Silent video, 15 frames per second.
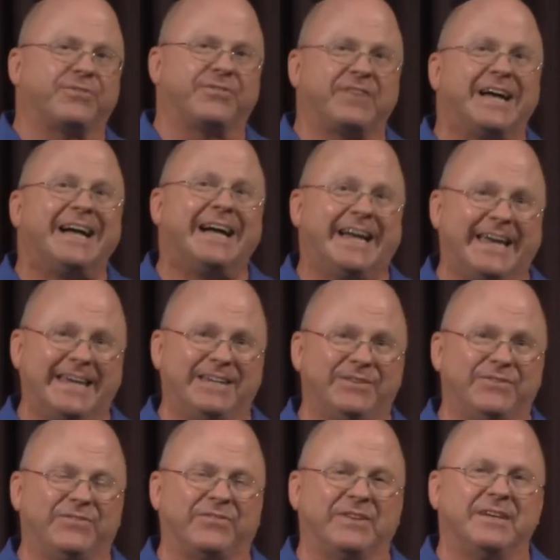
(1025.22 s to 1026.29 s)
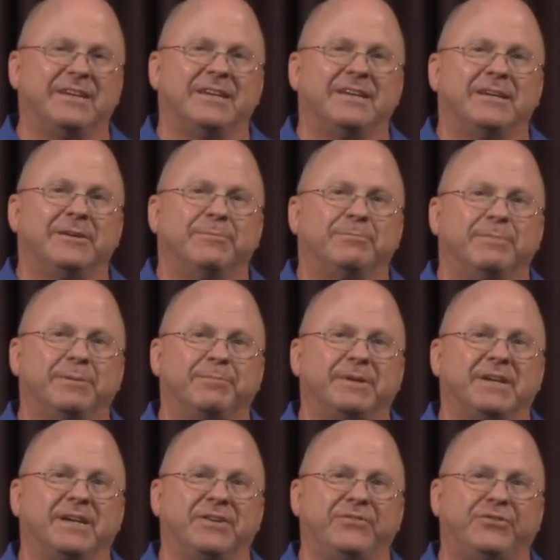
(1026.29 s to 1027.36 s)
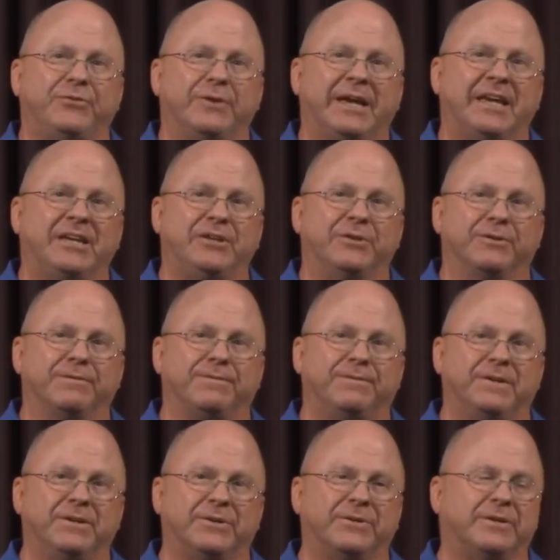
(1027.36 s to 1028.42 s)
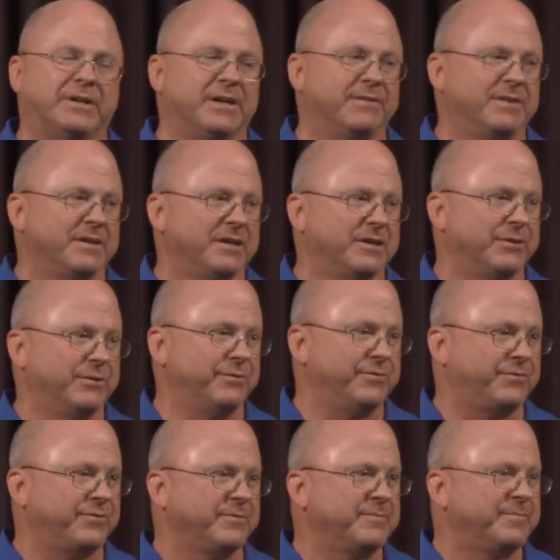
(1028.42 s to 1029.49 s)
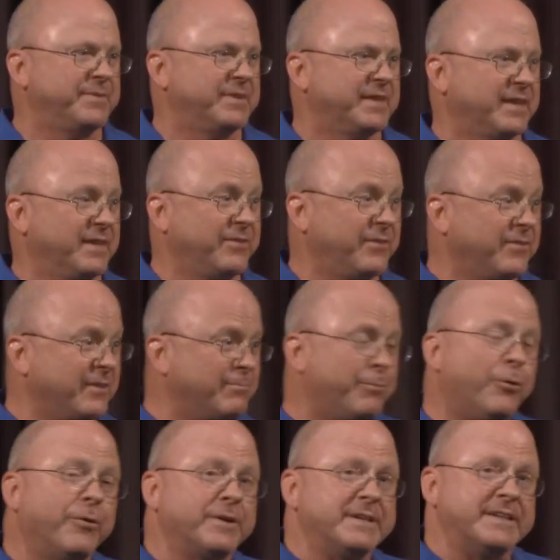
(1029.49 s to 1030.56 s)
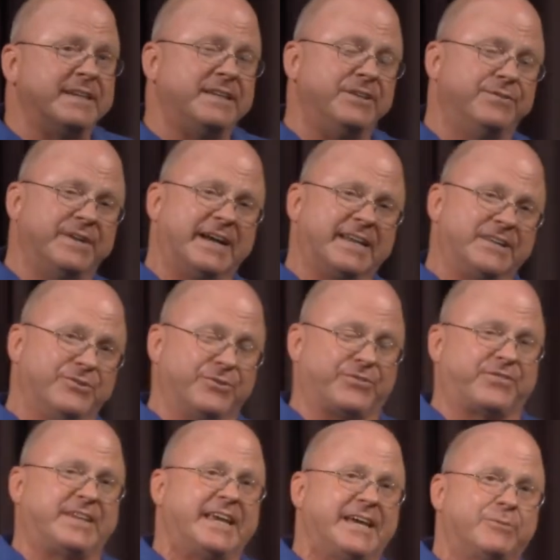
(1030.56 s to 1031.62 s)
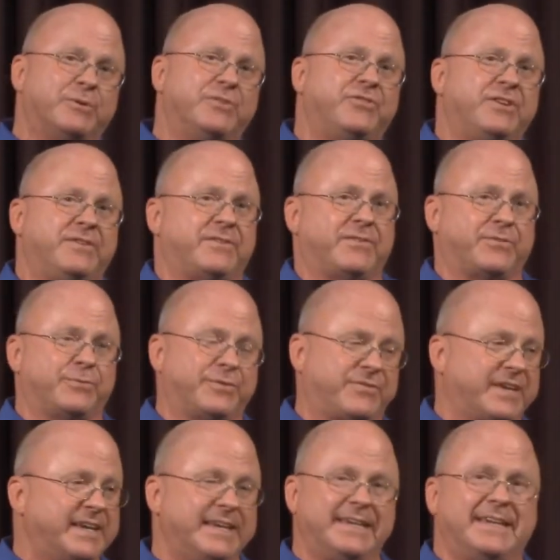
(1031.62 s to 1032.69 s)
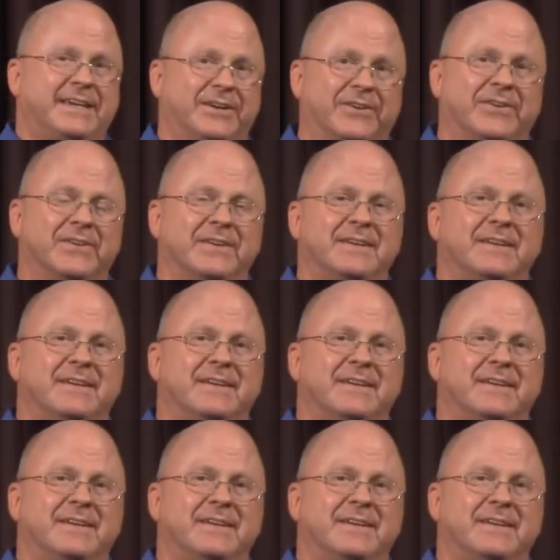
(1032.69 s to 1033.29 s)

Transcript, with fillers: signs, but because you ate your fill of the loaves. Now, this is important, and you've got to understand what Jesus was saying here.